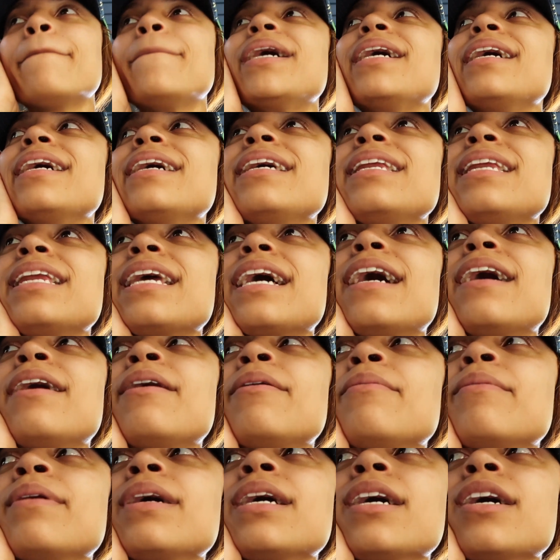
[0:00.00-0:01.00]
But
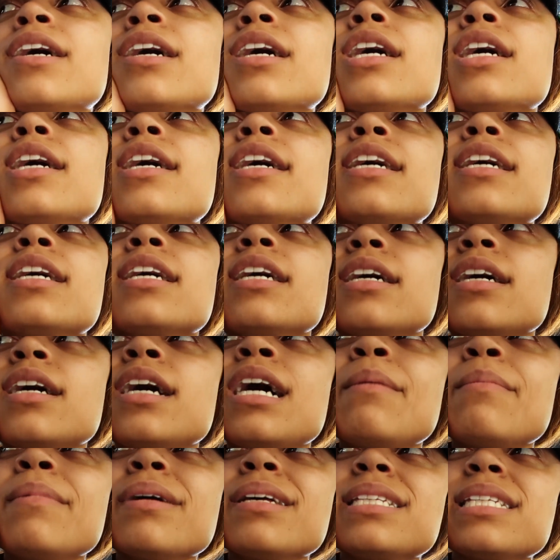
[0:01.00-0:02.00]
now we are
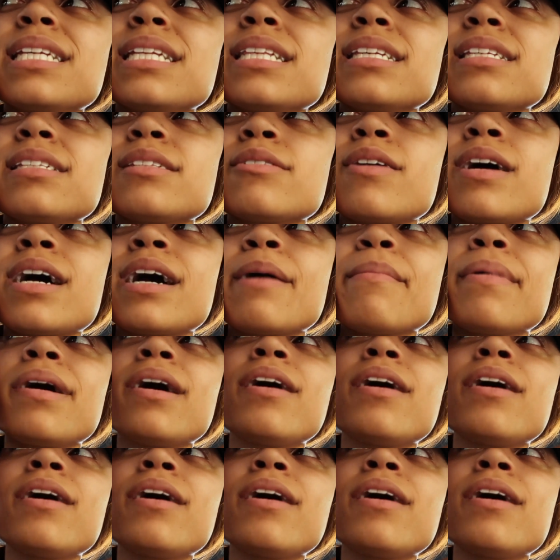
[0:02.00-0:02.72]
almost at this ride,